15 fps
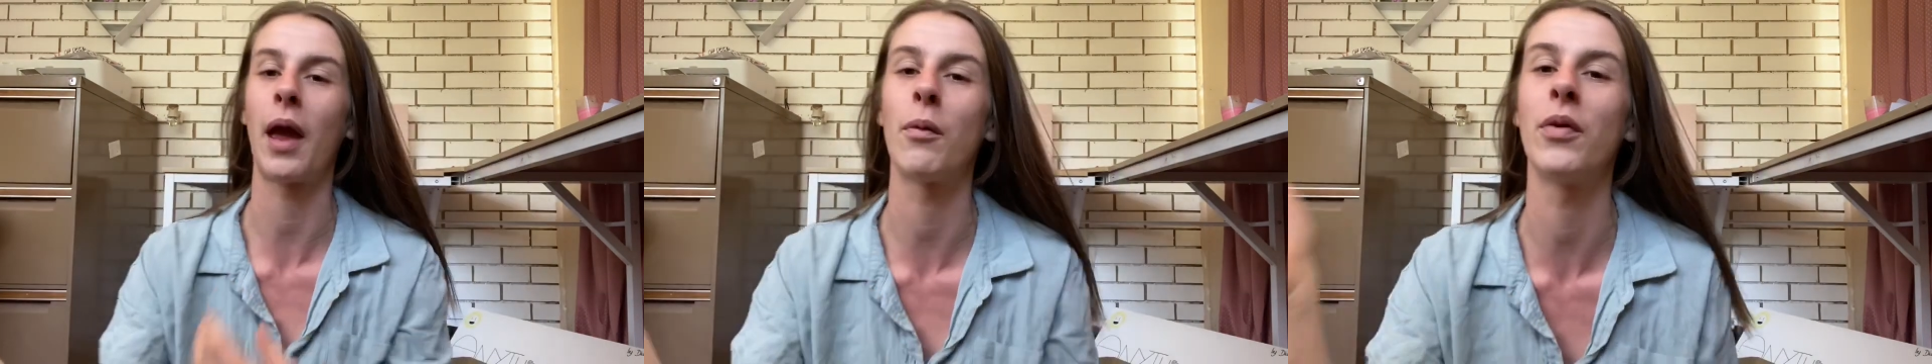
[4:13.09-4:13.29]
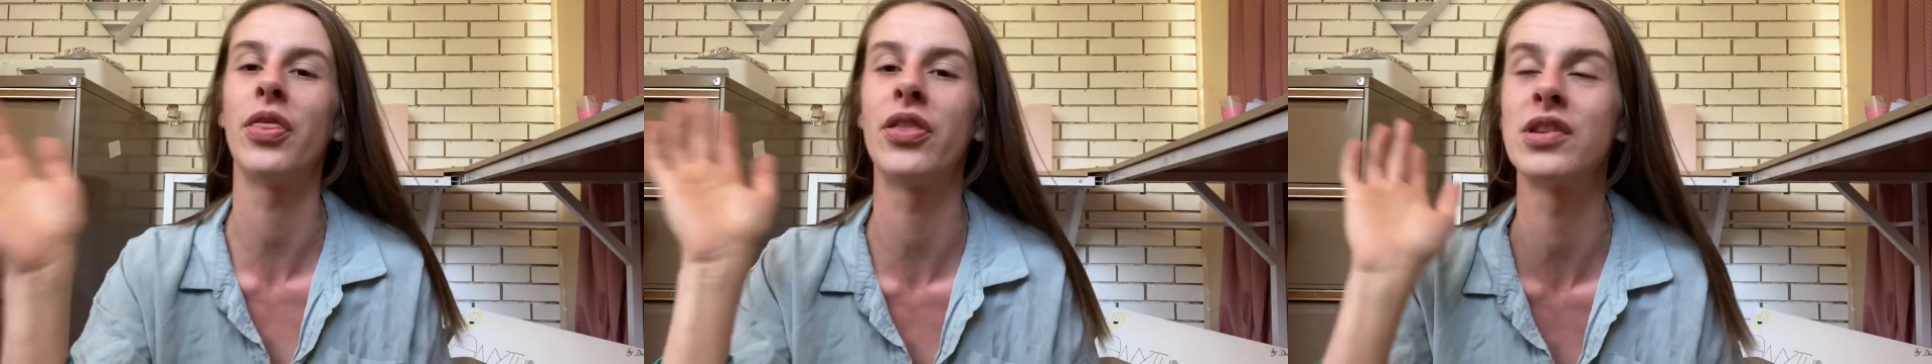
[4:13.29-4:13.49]

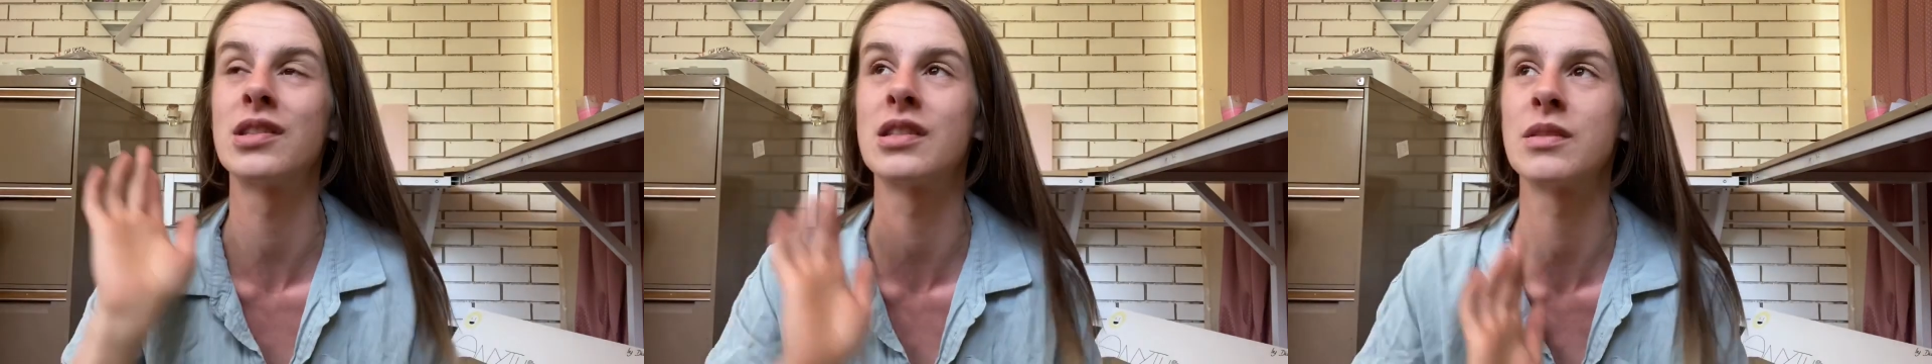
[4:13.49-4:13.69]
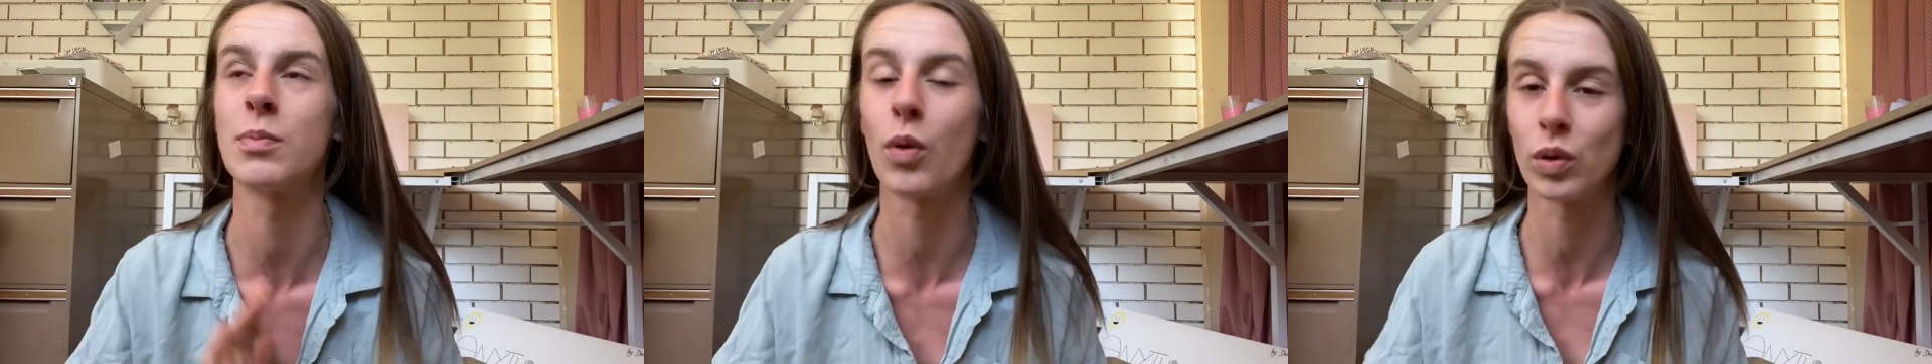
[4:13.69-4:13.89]
with the
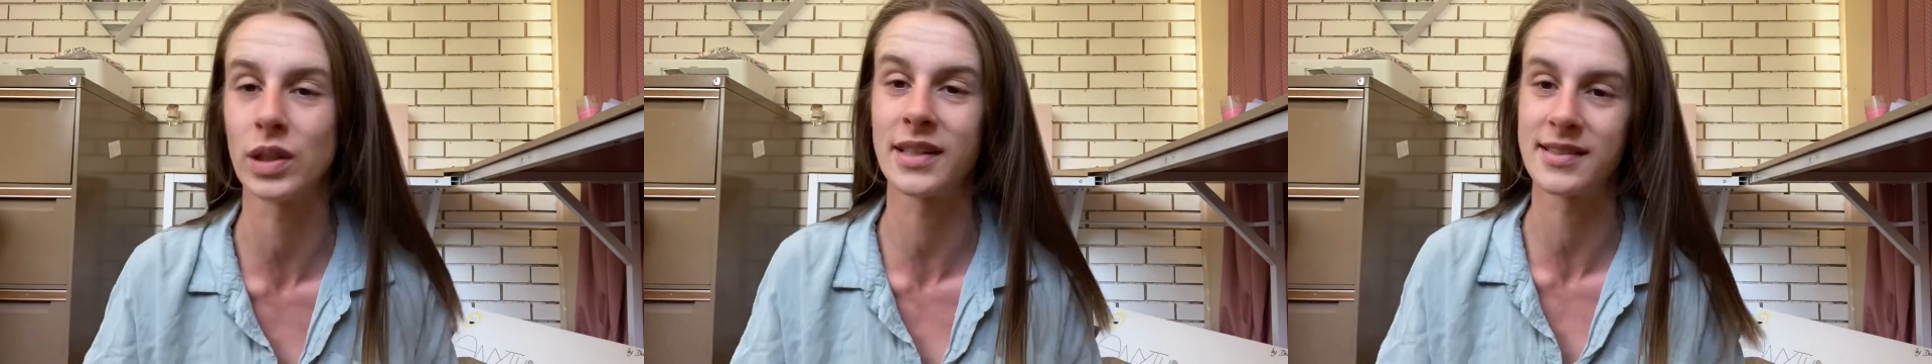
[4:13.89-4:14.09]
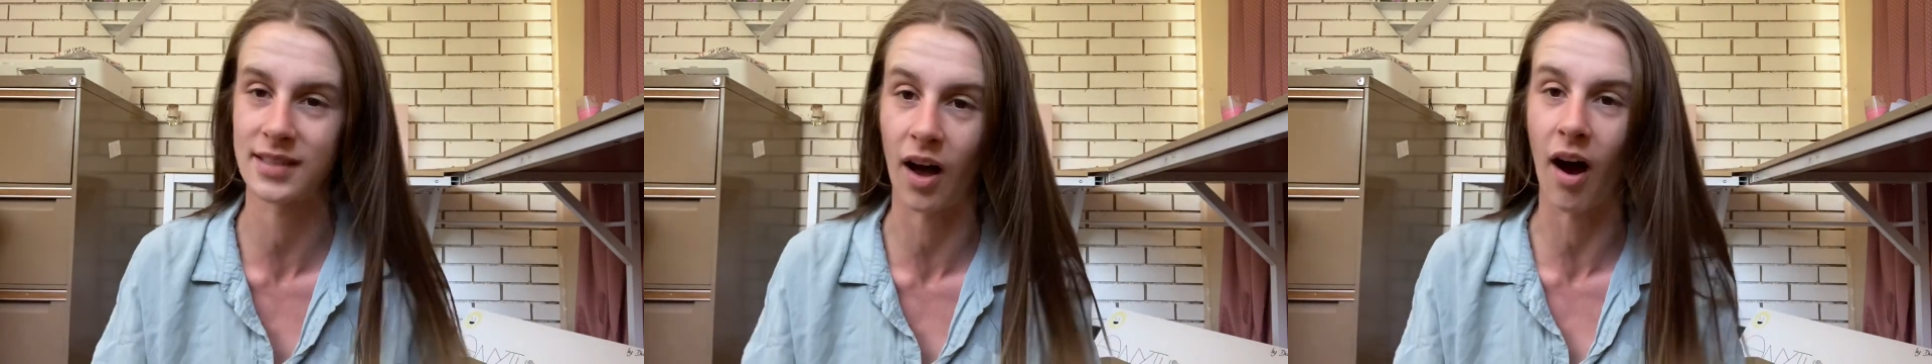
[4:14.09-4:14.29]

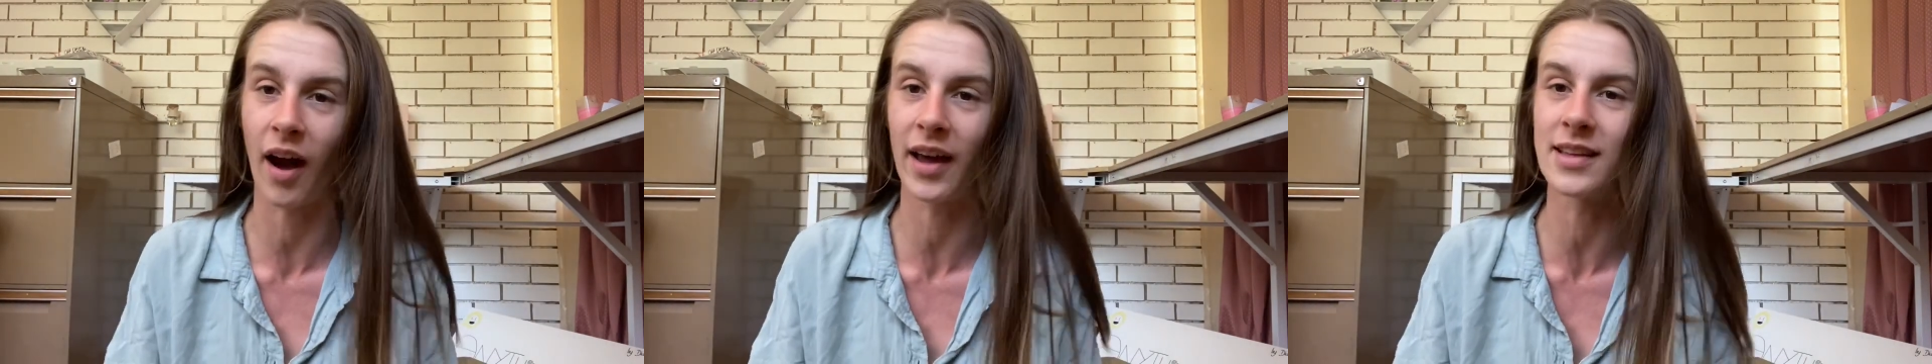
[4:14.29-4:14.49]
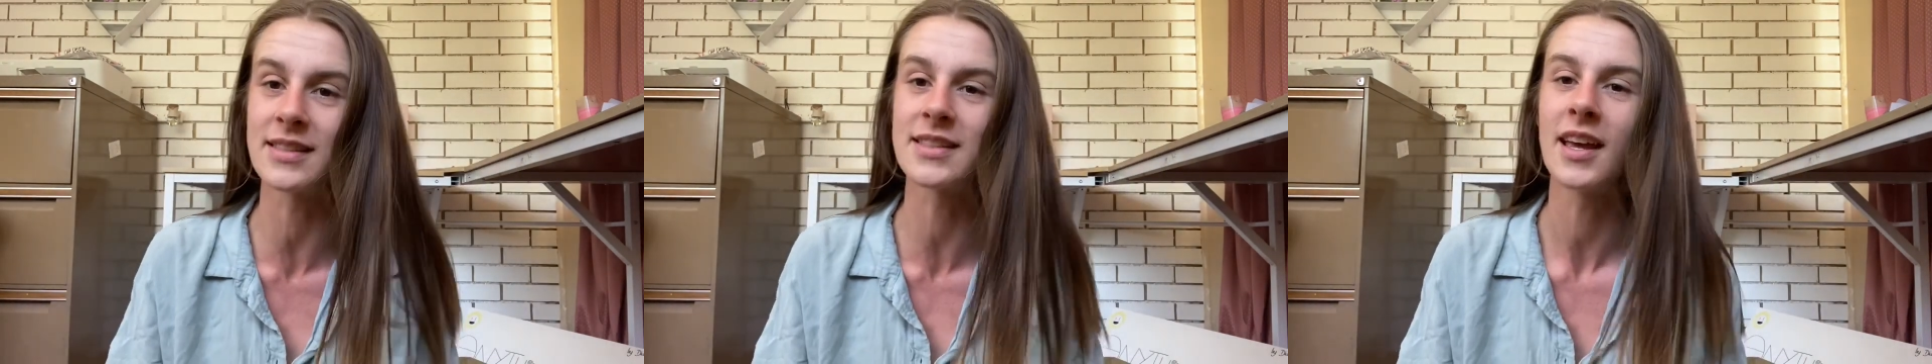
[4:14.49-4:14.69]
smaller
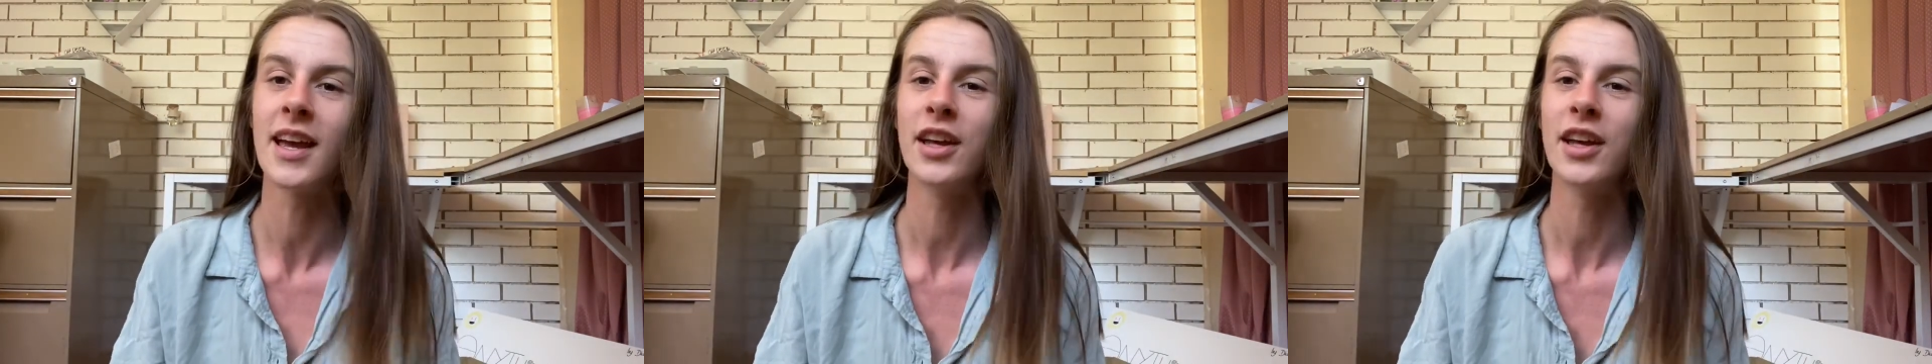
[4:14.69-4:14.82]
size.